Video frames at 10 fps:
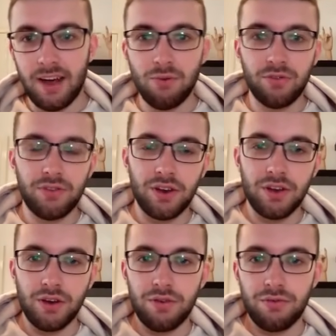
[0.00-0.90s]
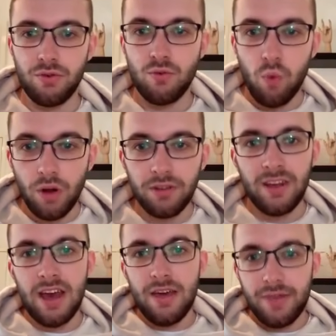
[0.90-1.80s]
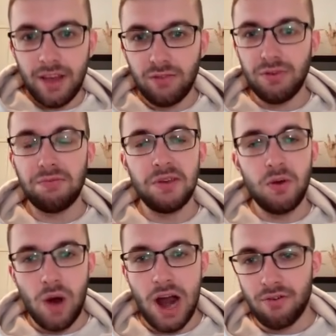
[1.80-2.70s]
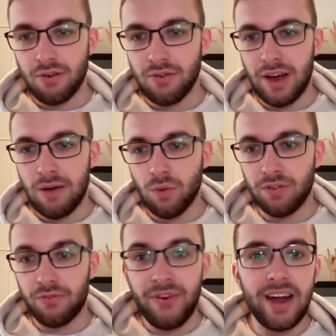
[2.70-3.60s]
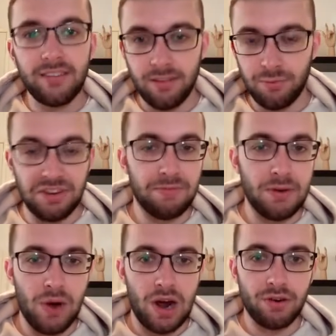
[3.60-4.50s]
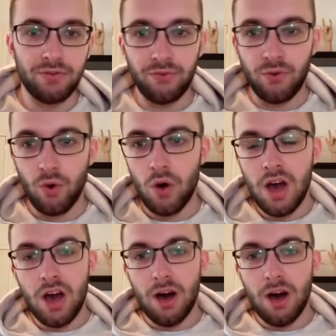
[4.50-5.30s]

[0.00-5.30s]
I'm also going to go through what things we need to be aware of and what factors we need to be aware of for